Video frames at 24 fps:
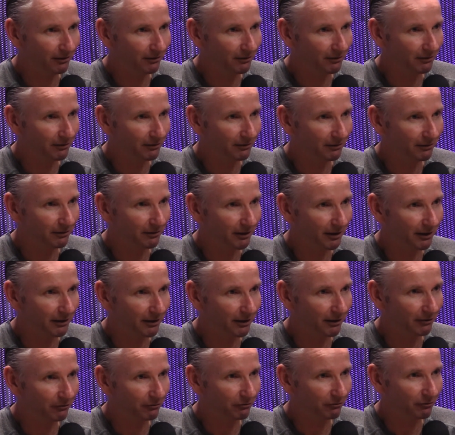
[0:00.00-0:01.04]
Yeah. And
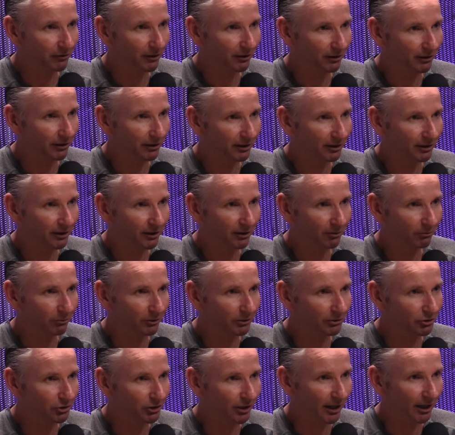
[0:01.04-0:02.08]
then filling it in
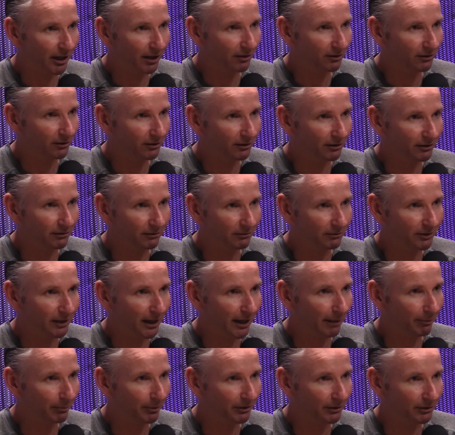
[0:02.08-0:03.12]
with channel and
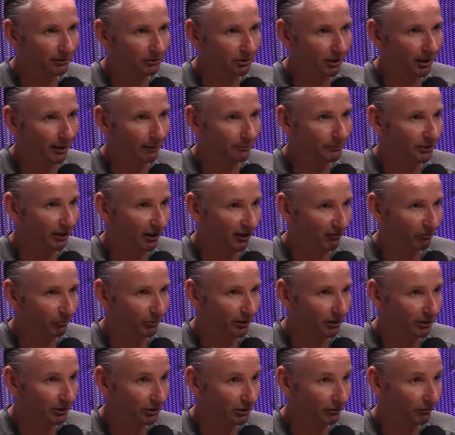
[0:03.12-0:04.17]
capping the tops off
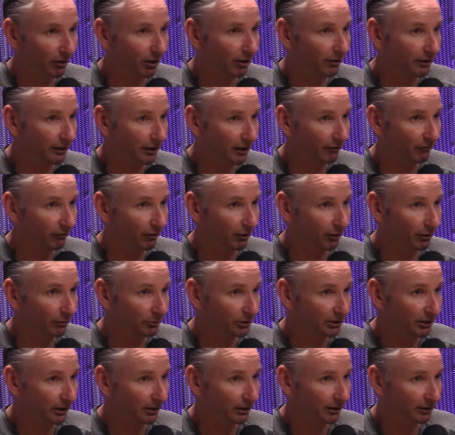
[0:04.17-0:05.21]
because of all the envelope
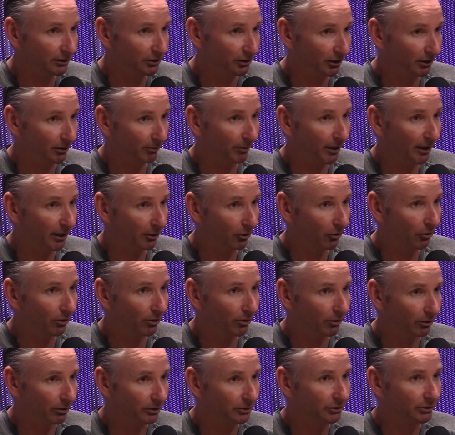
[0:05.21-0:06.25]
ceilings in the main
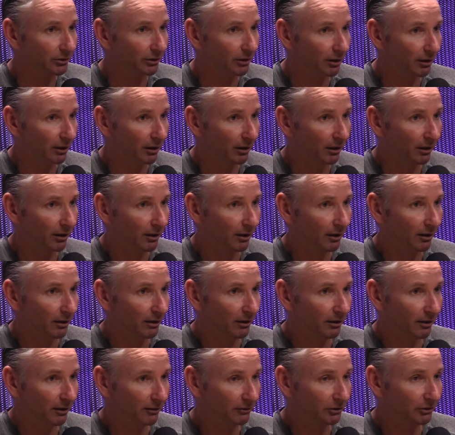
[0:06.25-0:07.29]
corridors. Right.
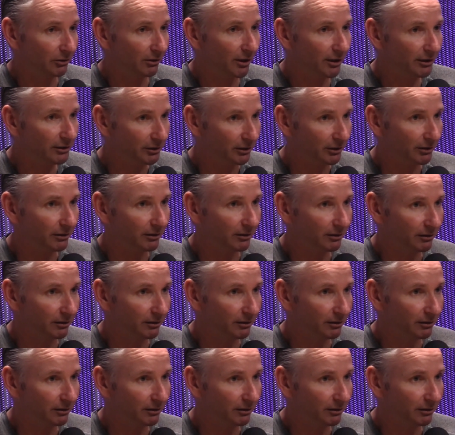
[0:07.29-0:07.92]
That was crazy.